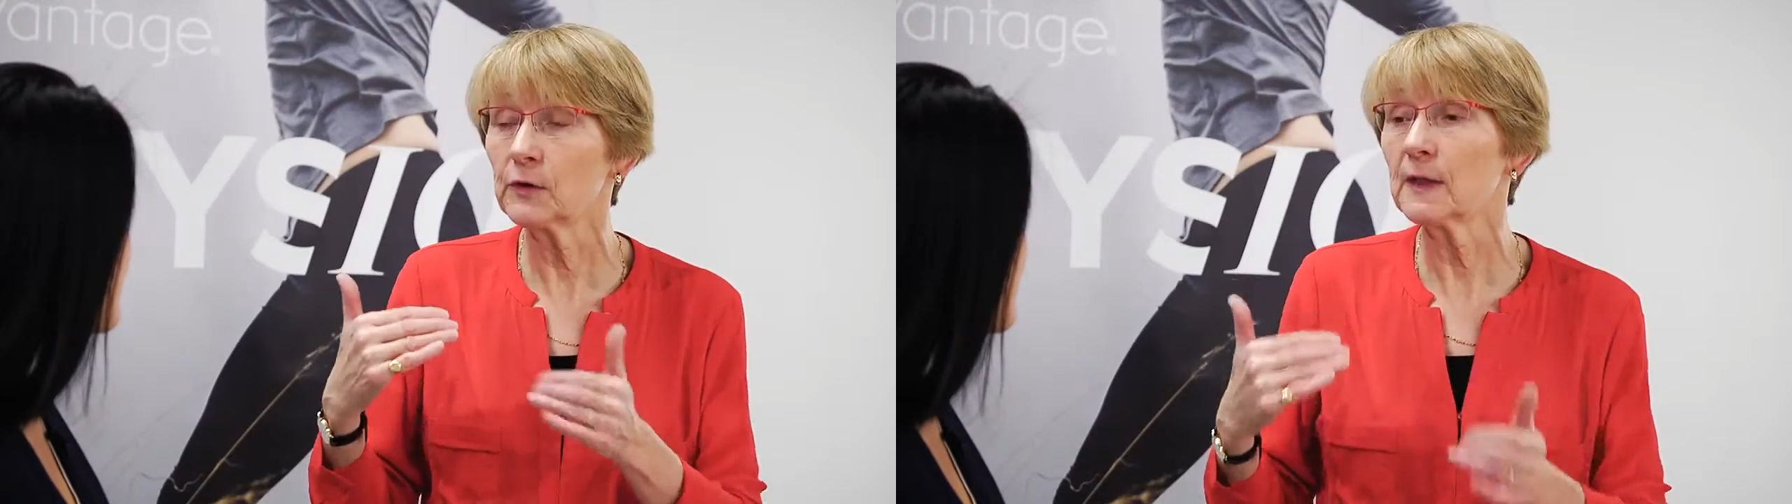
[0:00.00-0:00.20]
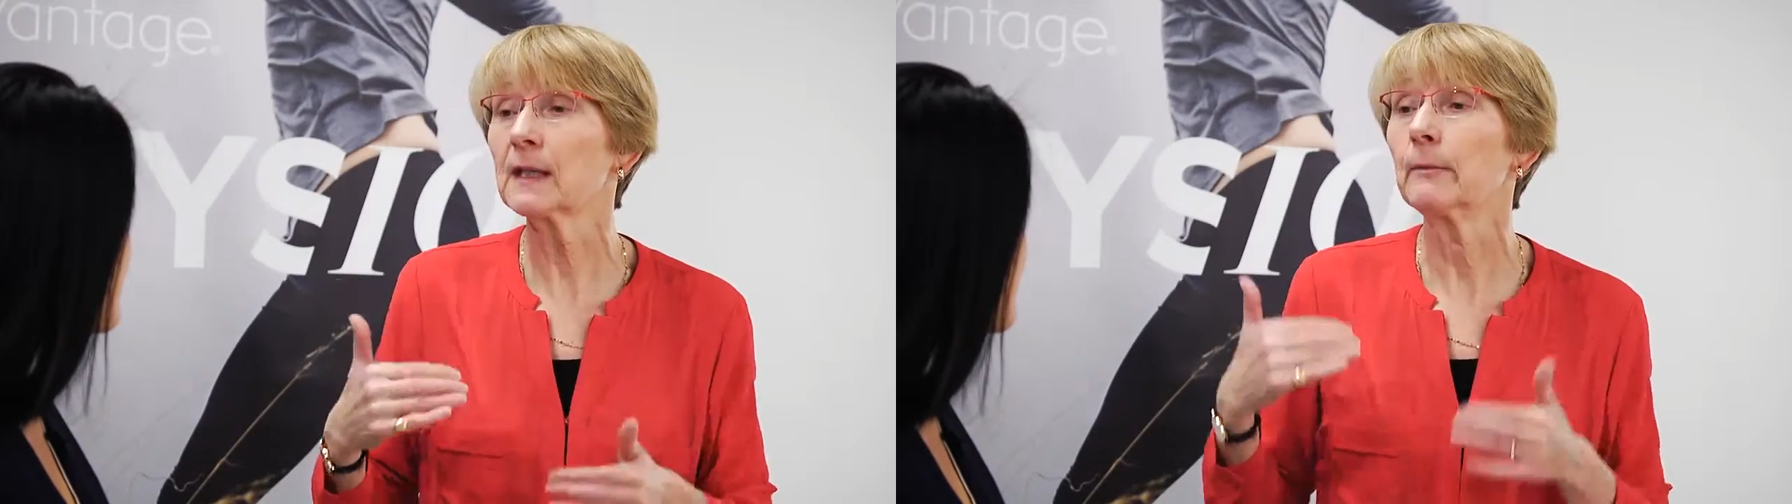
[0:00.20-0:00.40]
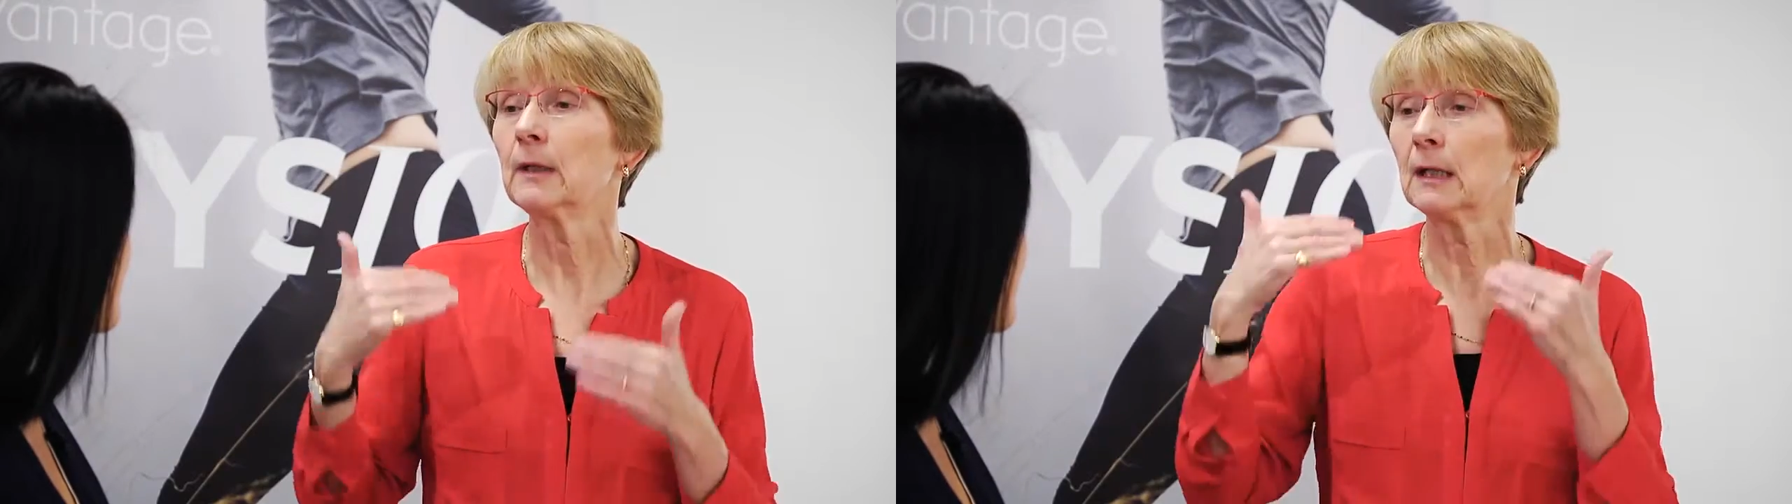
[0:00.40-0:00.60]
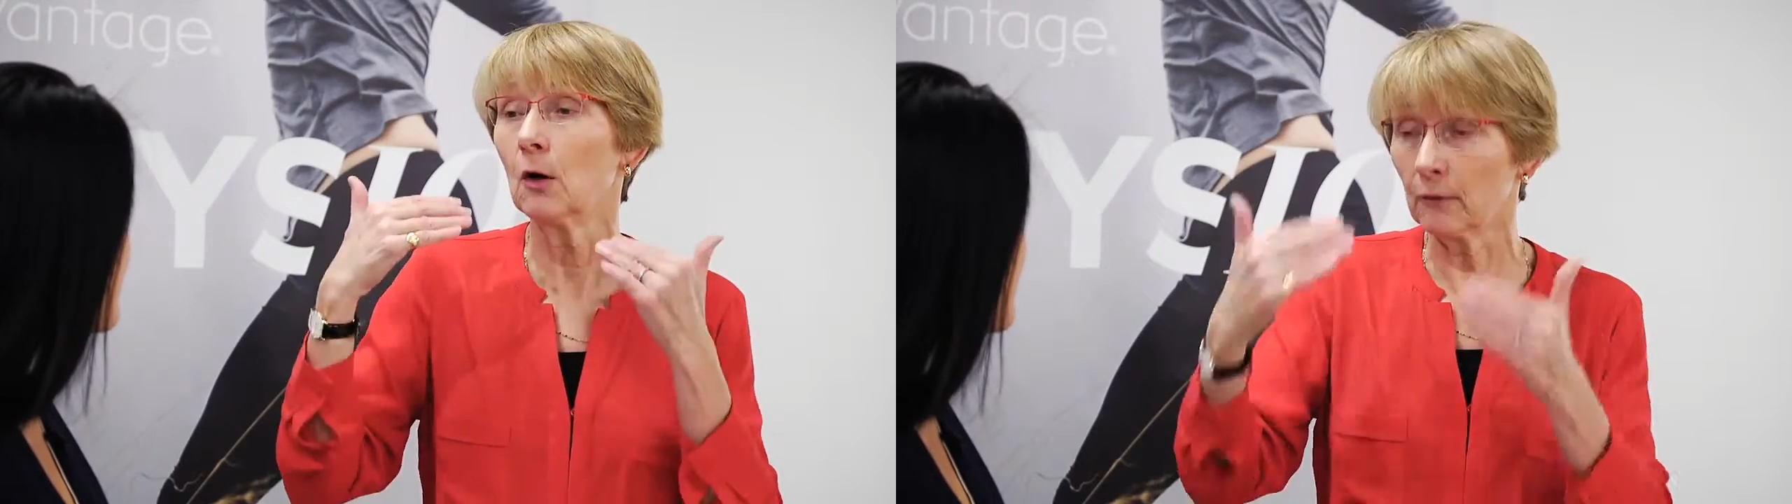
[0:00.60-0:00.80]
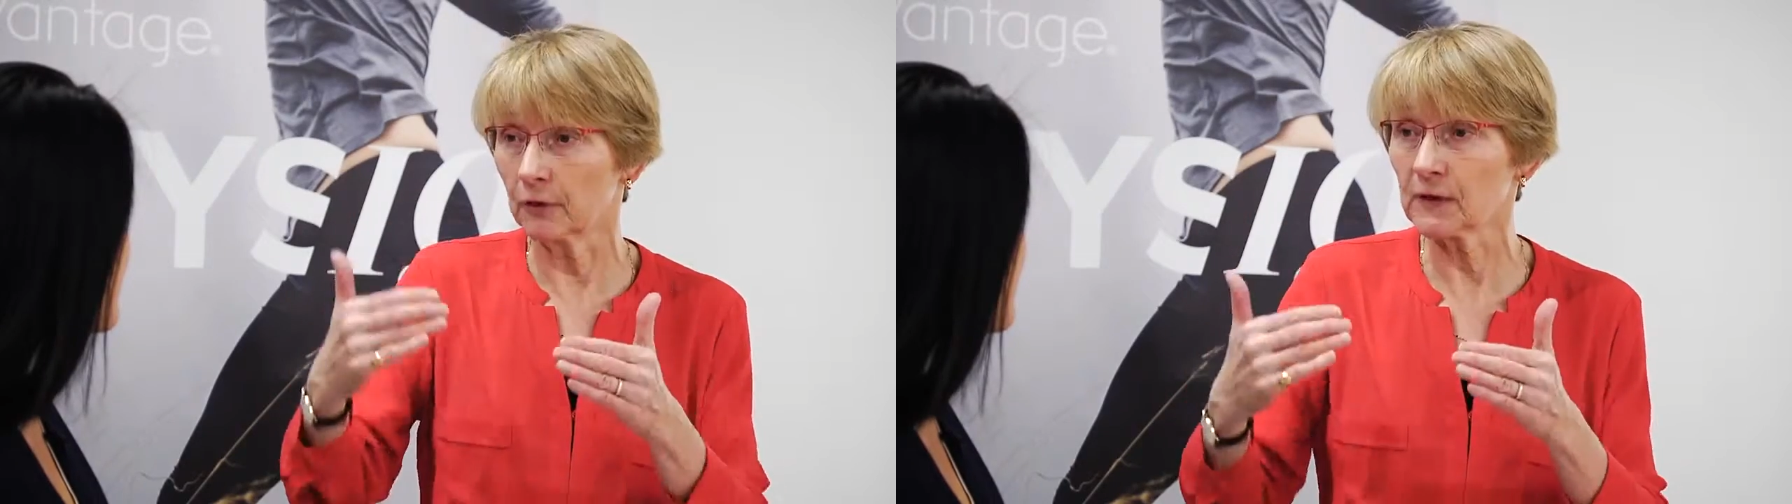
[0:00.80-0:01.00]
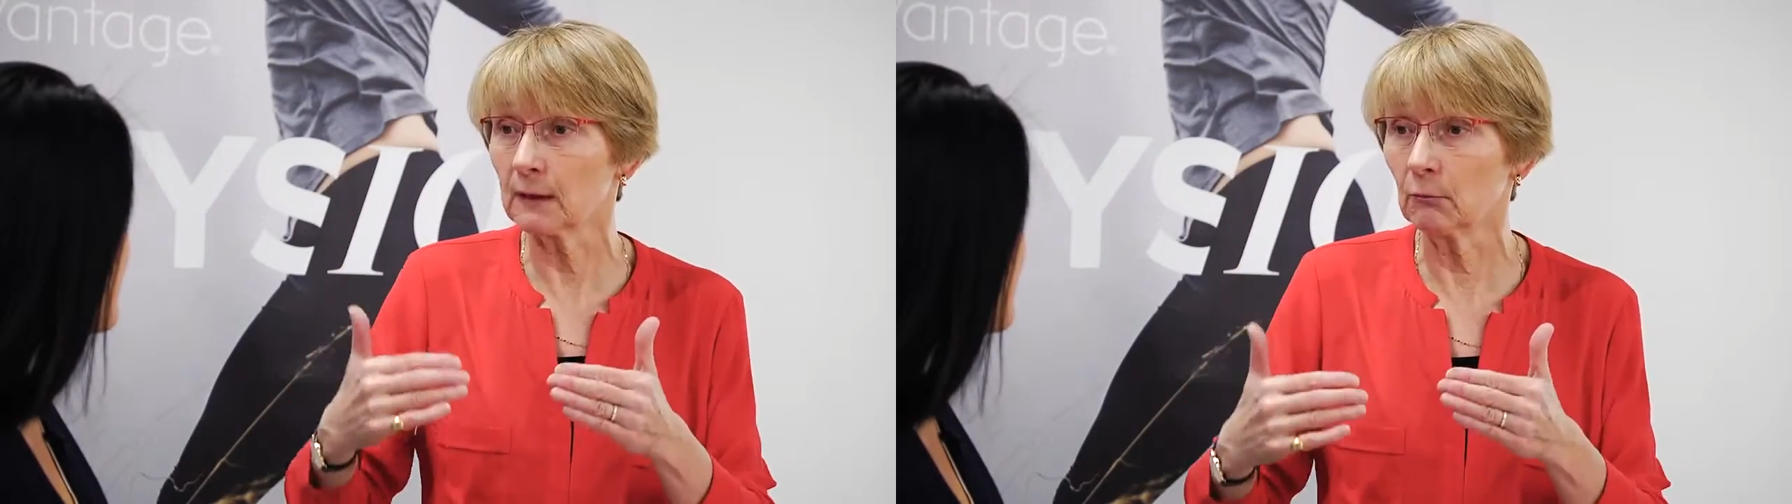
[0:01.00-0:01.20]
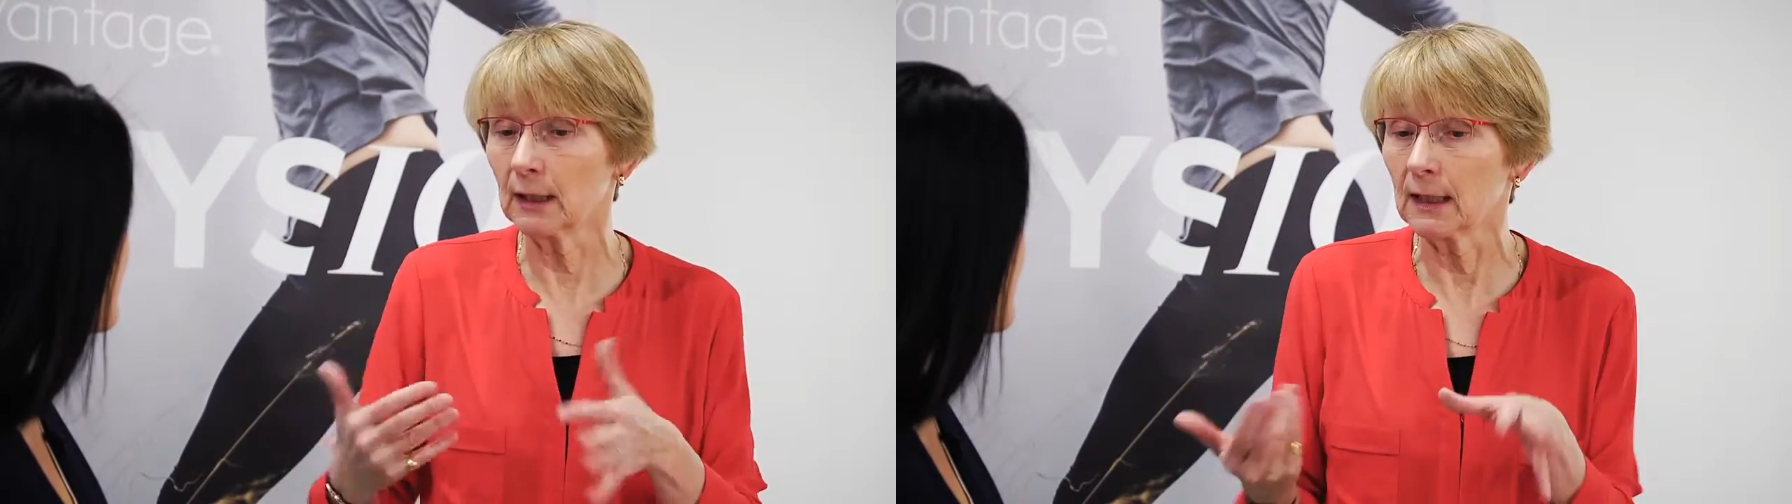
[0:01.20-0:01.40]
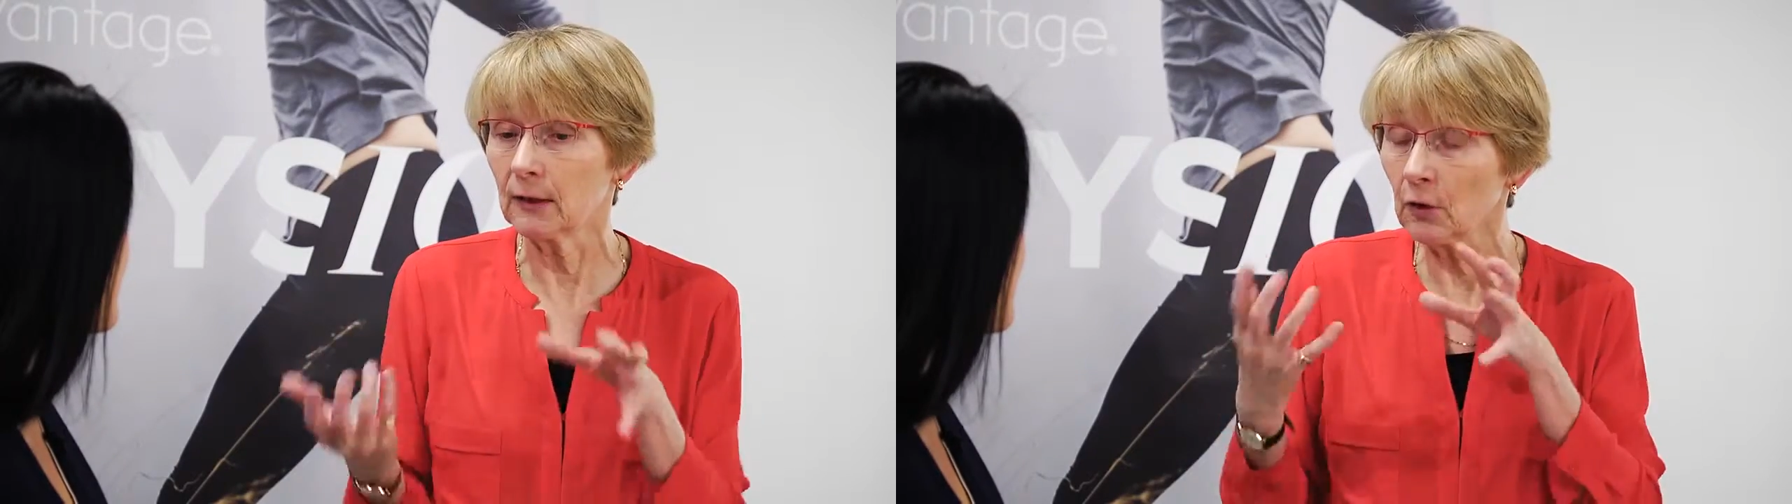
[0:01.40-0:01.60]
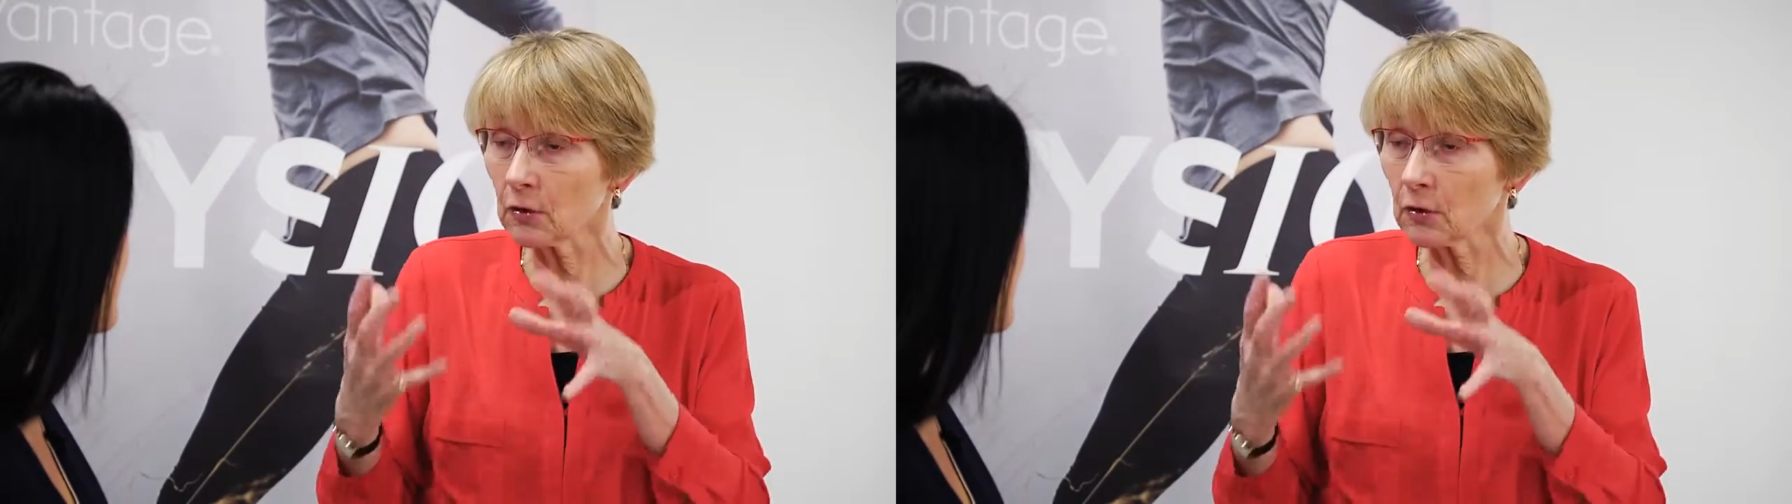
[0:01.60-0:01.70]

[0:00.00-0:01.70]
system overstimulated.